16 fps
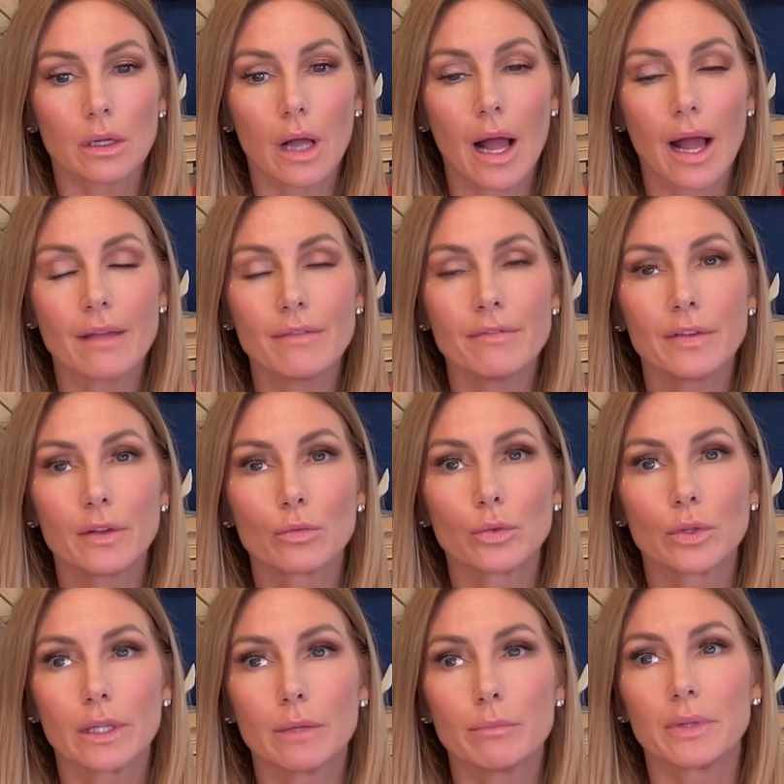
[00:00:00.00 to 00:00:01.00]
I feel
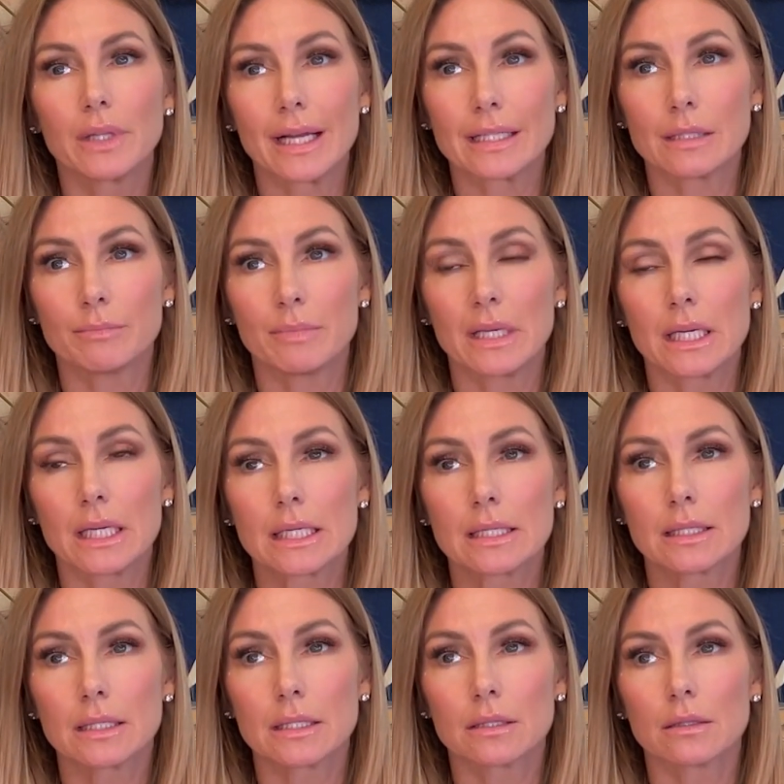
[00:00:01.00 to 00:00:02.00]
really blessed
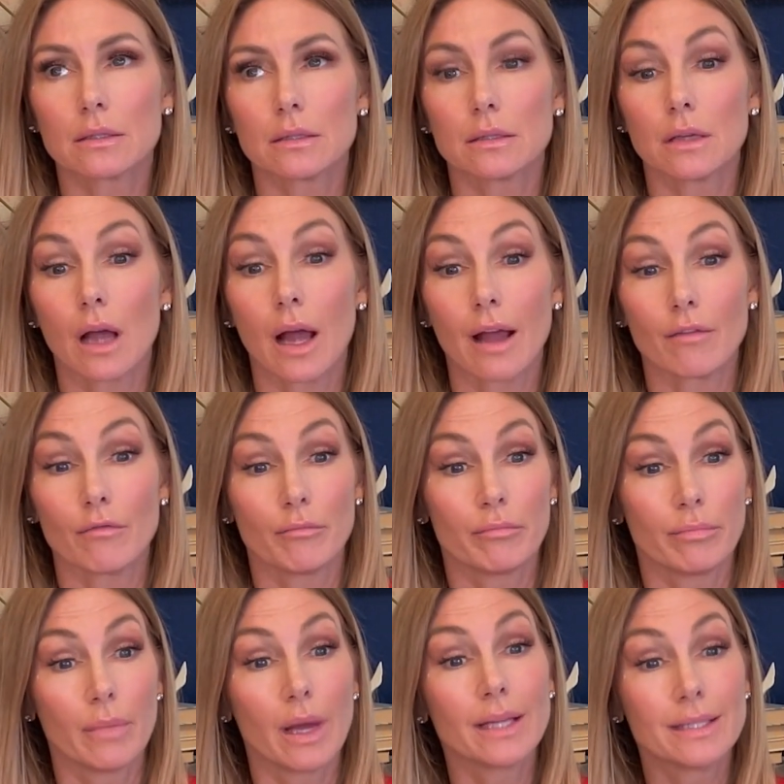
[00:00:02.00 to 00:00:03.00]
because I'm
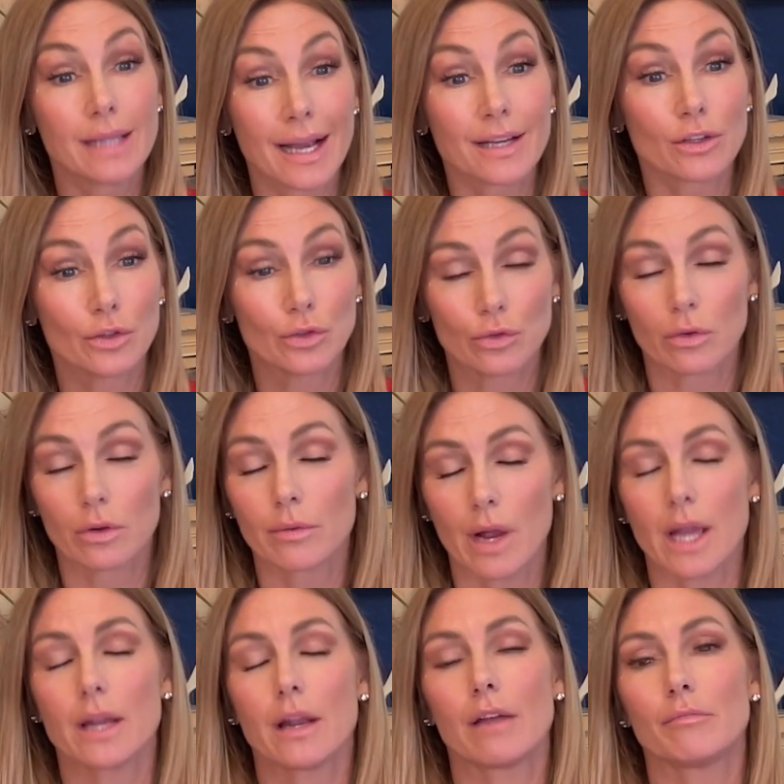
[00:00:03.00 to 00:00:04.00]
a dinosaur,
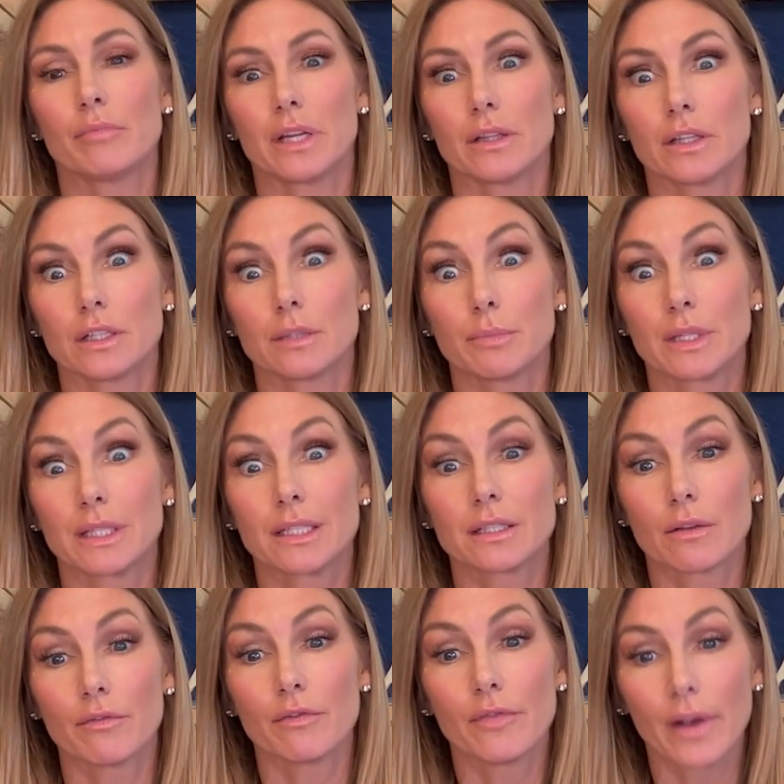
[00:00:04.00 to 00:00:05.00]
right? I've been in this business
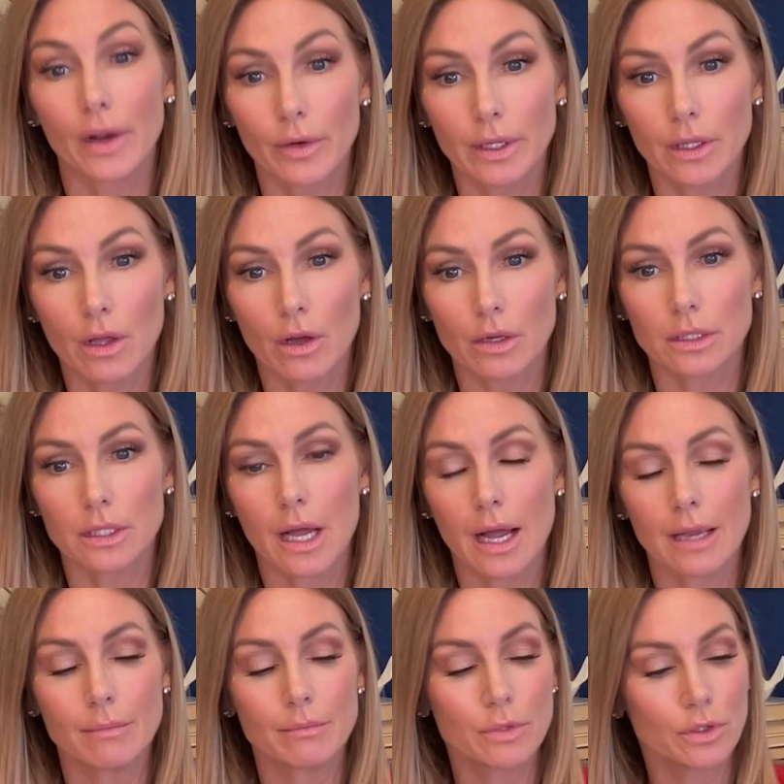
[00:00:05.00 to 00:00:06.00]
a very long
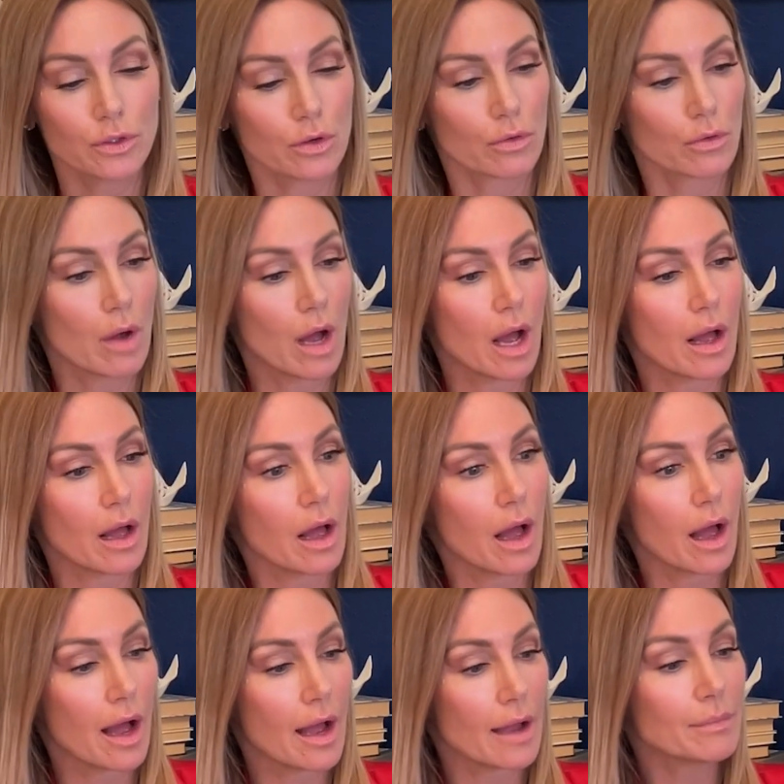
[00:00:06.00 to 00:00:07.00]
time. So
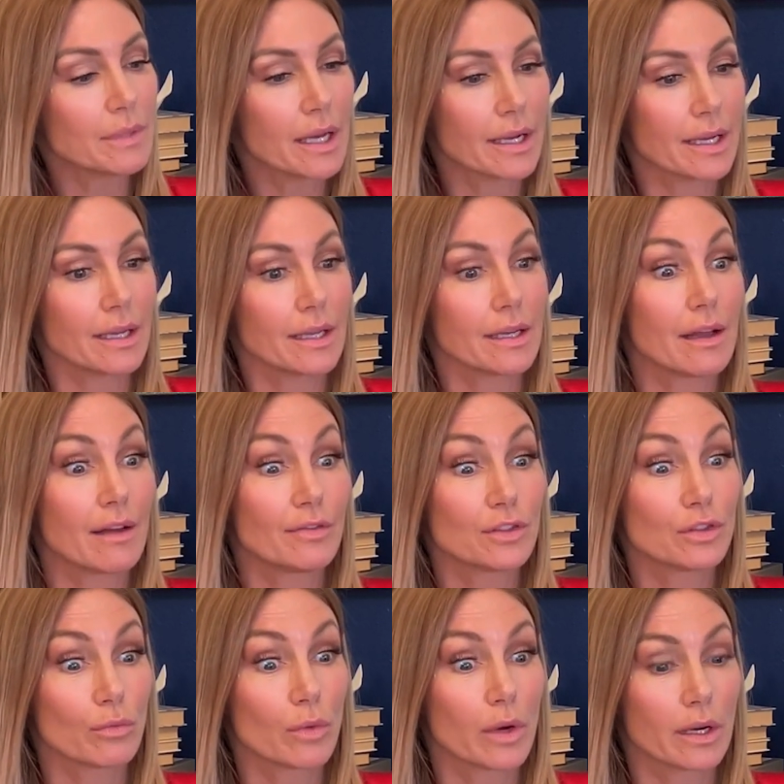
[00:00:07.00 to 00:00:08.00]
I'm lucky enough
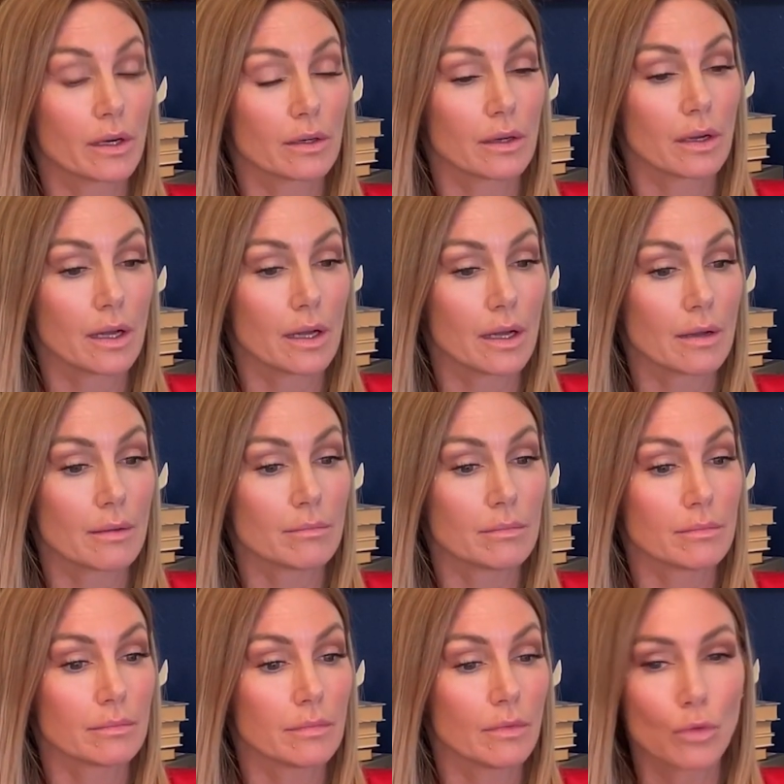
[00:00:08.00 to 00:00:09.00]
to where,
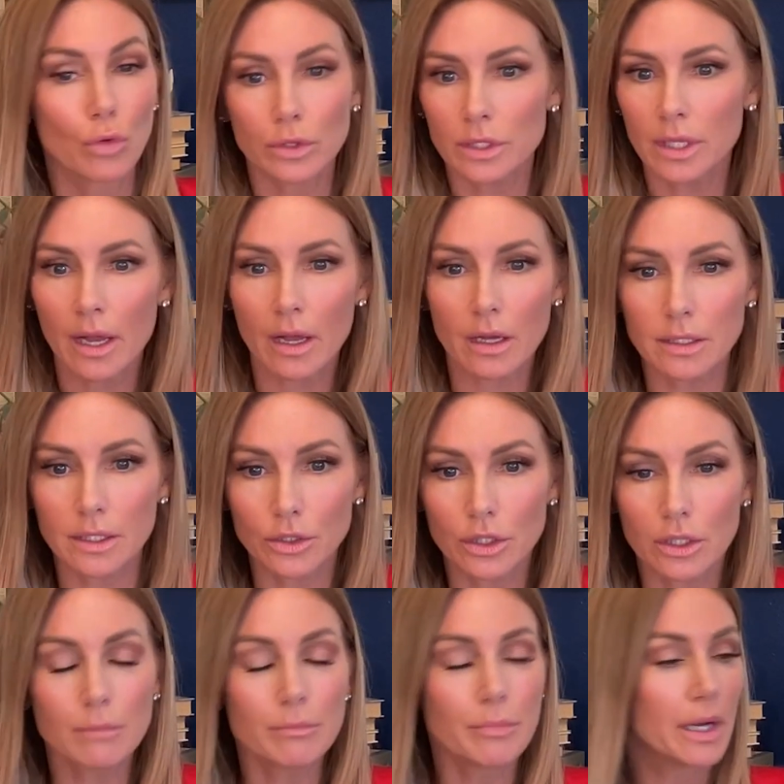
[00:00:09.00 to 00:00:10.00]
of course, I
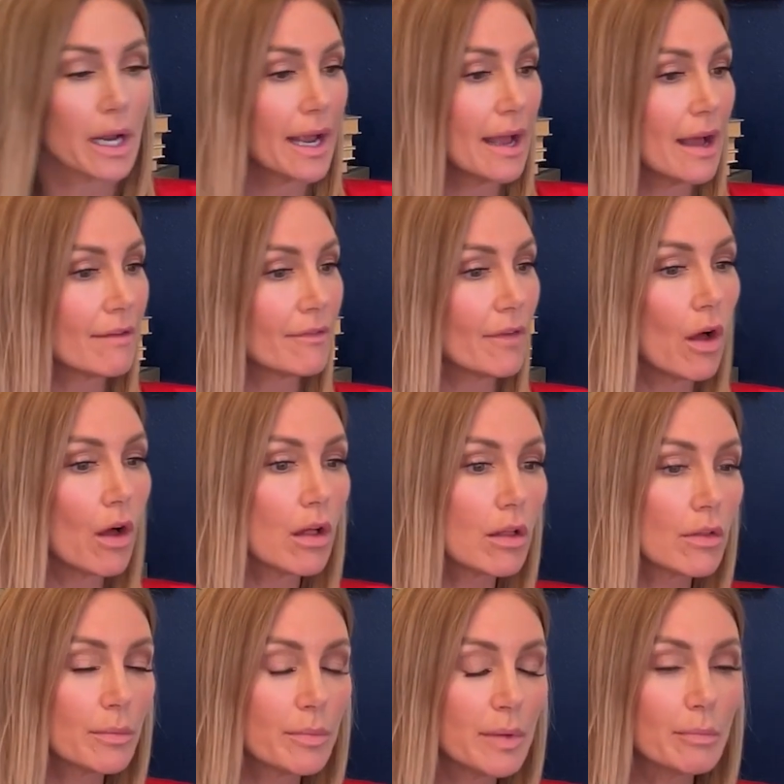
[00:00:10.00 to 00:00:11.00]
audition, but I have all
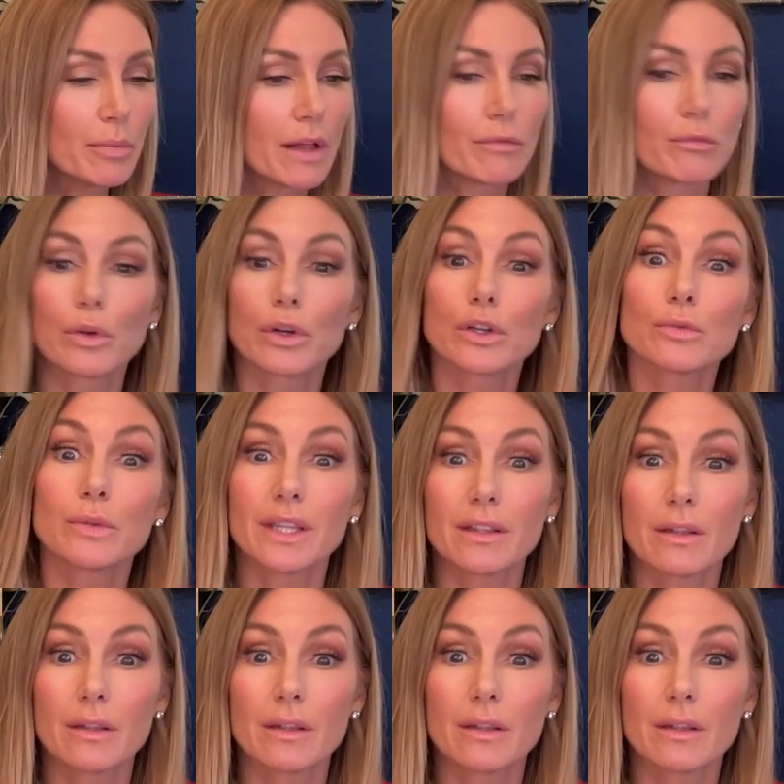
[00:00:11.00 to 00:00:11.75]
the people I've worked with in the